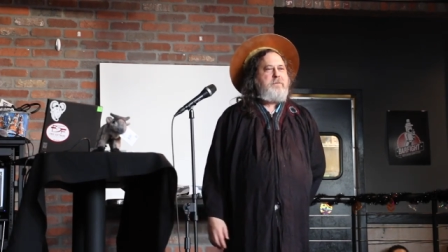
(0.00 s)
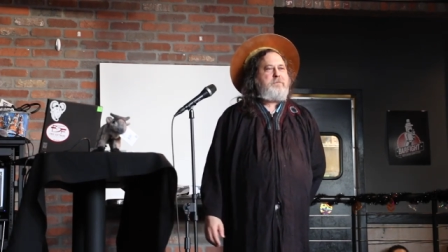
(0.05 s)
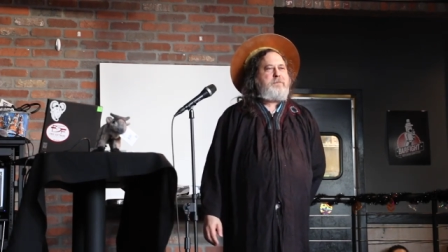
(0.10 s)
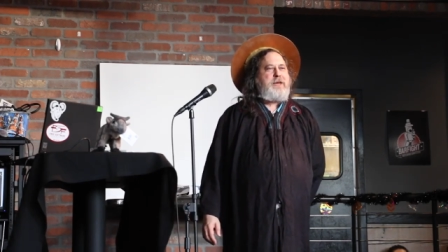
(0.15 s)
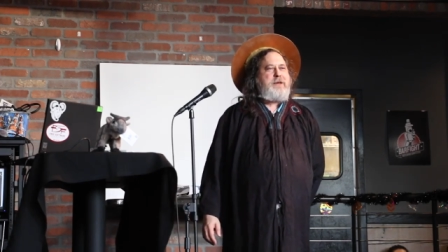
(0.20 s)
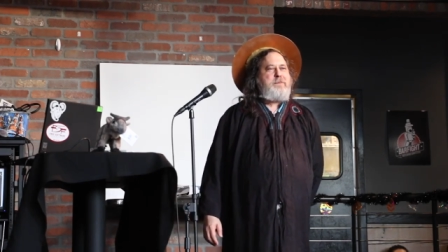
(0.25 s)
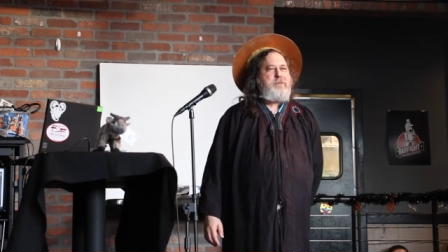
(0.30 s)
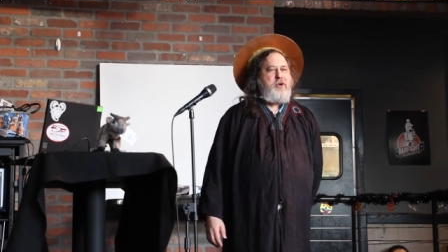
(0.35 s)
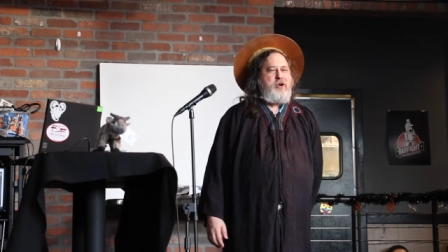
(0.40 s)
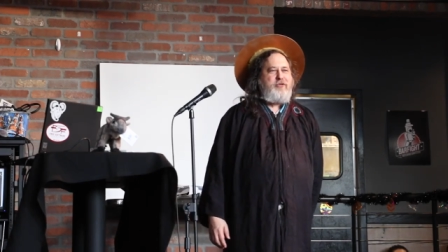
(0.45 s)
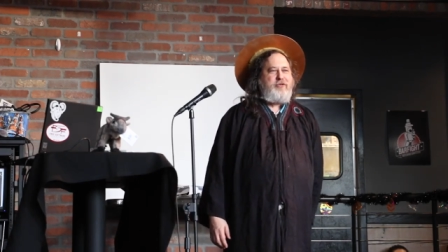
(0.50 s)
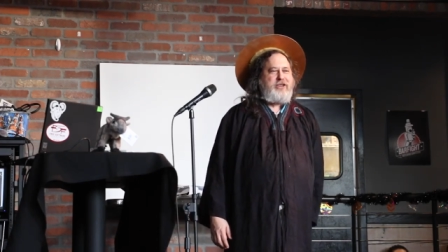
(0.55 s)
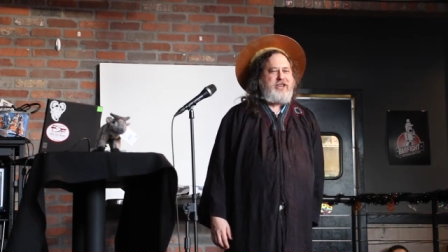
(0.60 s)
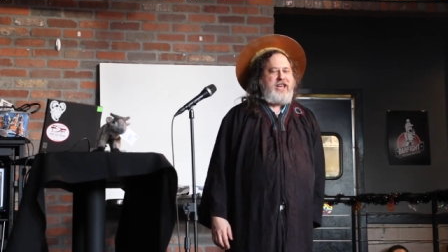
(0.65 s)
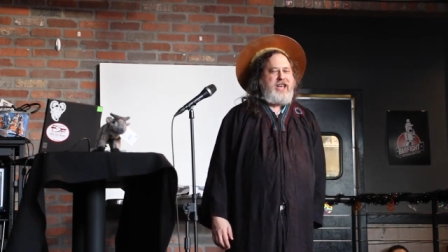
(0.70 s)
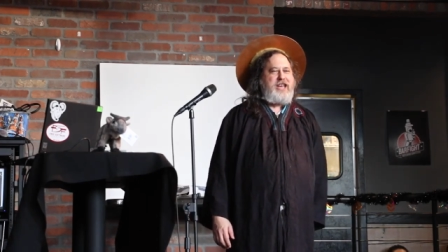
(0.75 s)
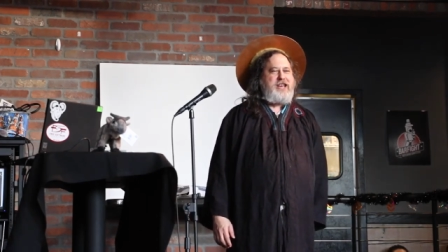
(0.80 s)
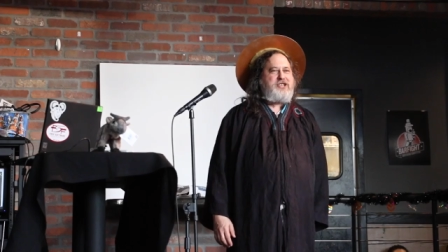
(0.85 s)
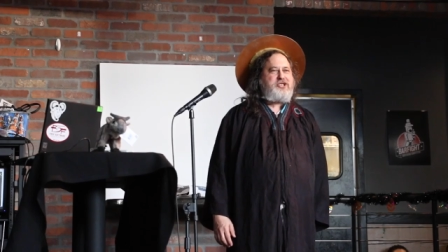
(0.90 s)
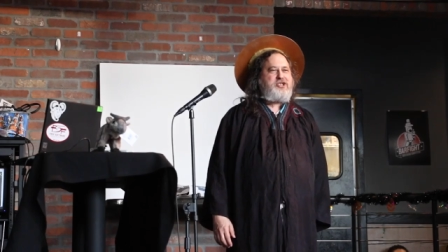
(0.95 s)
People have
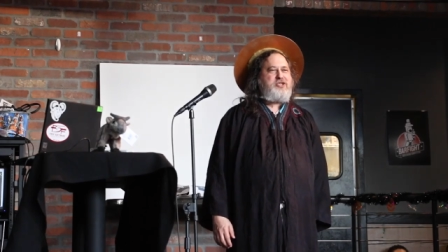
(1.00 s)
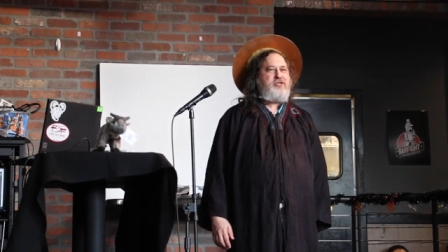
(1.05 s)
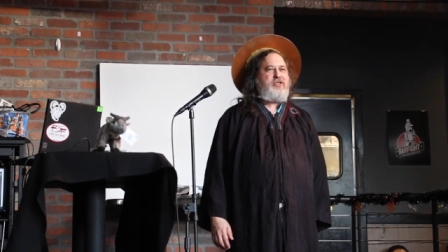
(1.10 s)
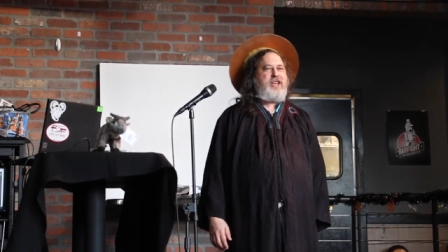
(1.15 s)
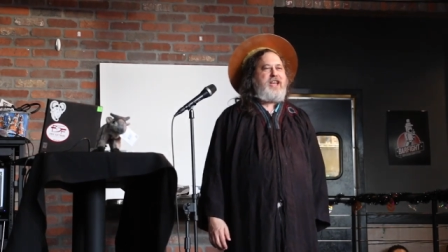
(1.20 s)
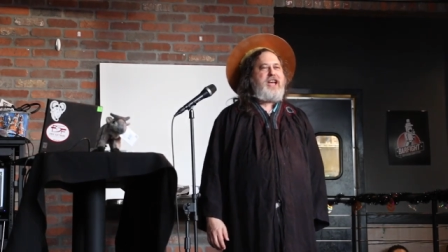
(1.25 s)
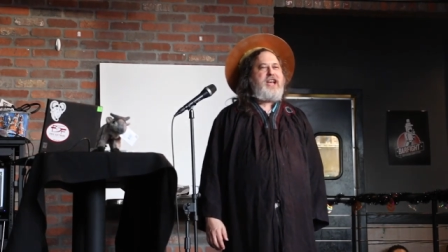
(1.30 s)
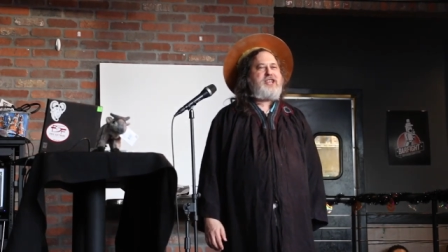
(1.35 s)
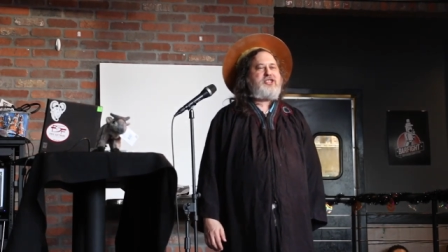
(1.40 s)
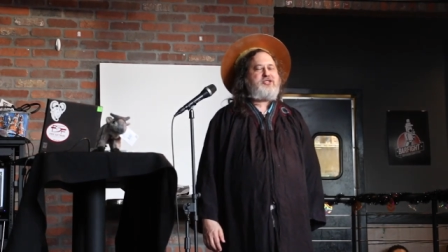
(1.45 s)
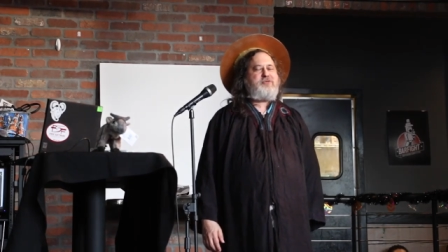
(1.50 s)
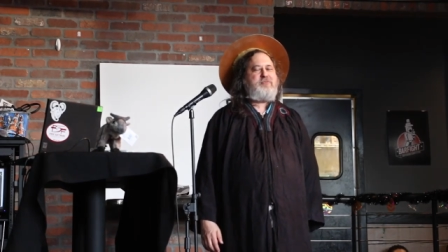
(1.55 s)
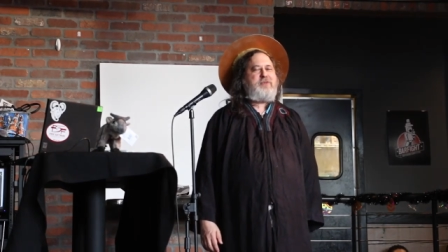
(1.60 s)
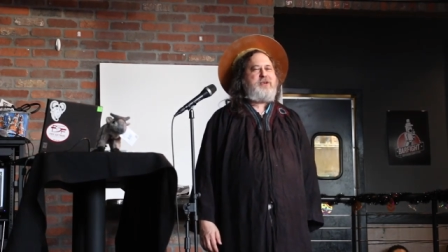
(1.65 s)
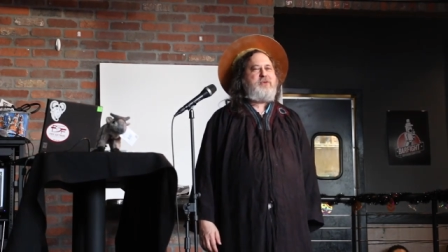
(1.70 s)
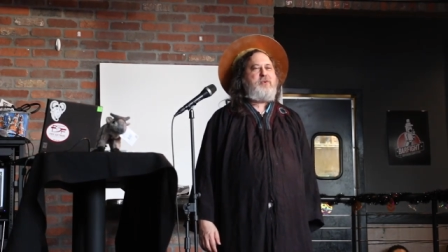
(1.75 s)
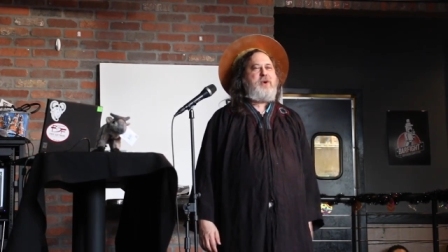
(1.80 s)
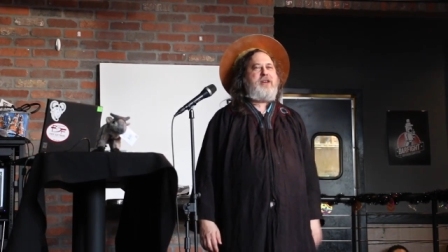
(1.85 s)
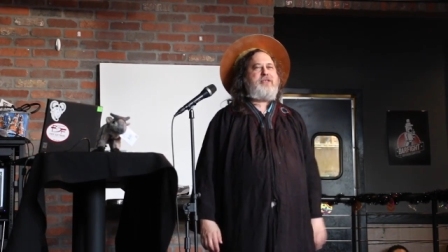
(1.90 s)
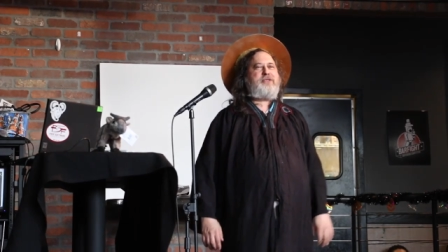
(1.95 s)
occasionally asked
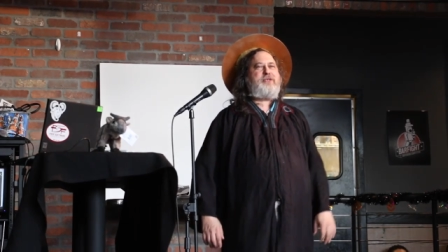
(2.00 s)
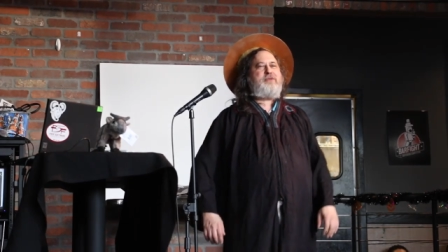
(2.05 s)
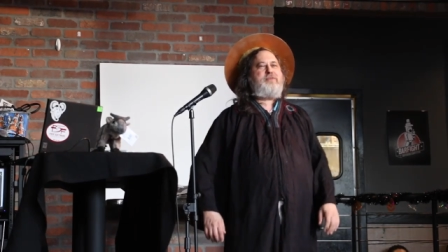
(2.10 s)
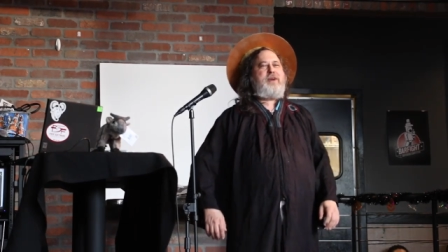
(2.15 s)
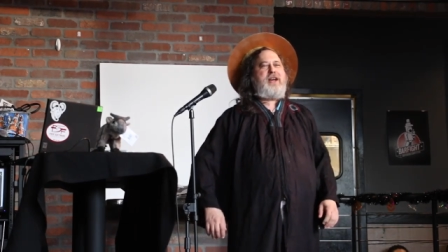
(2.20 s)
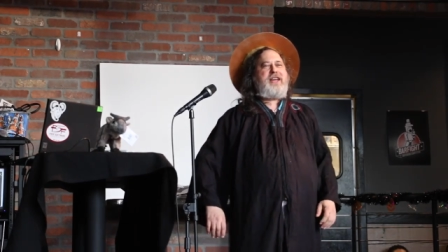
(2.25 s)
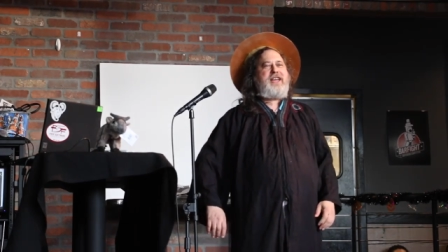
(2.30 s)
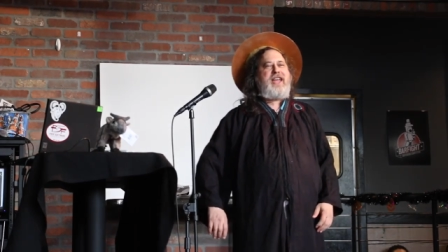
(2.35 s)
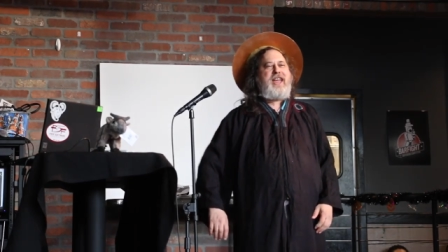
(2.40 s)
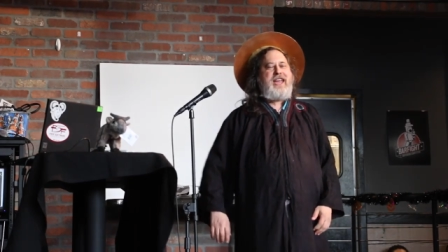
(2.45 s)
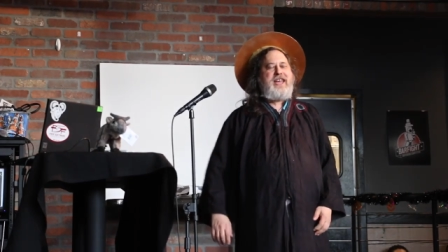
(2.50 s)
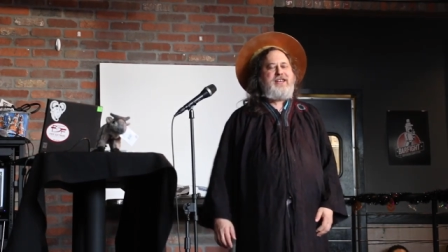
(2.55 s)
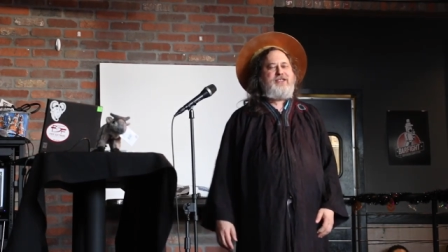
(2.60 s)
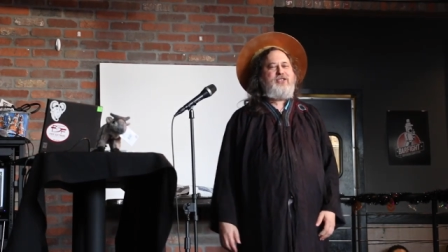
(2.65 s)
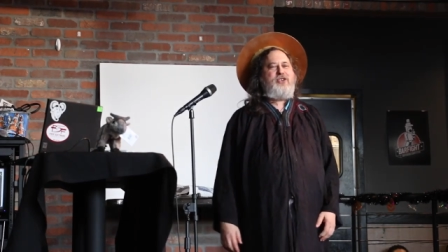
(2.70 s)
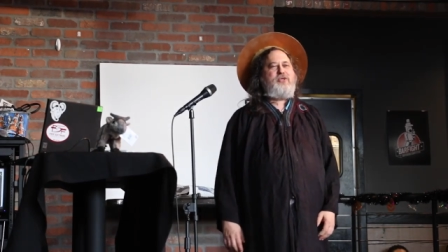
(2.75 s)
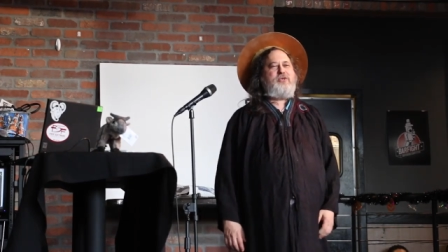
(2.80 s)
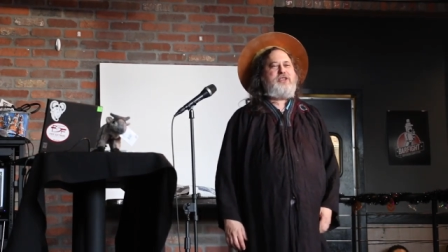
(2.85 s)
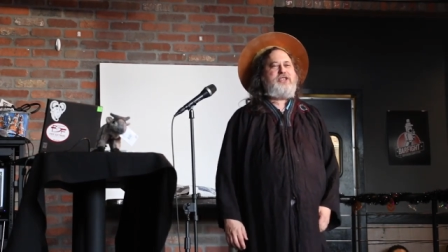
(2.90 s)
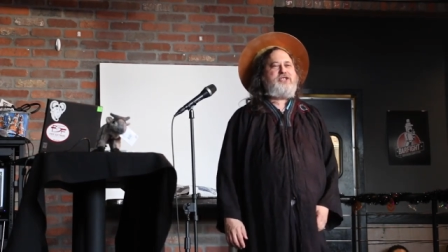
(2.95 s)
me whether my
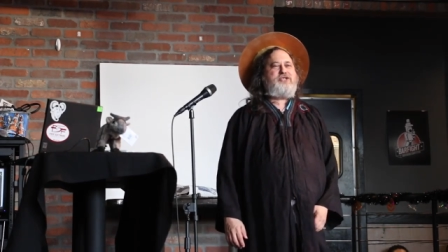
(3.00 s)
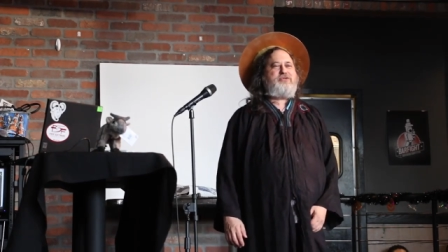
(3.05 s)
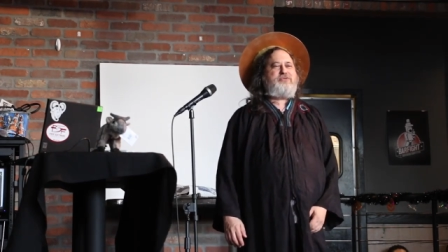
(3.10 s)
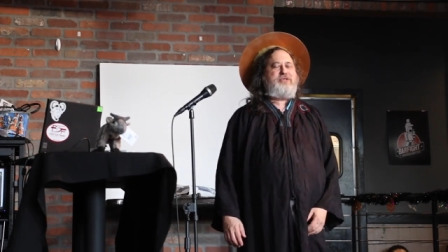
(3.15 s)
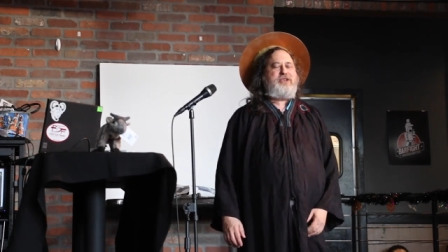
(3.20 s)
Halo is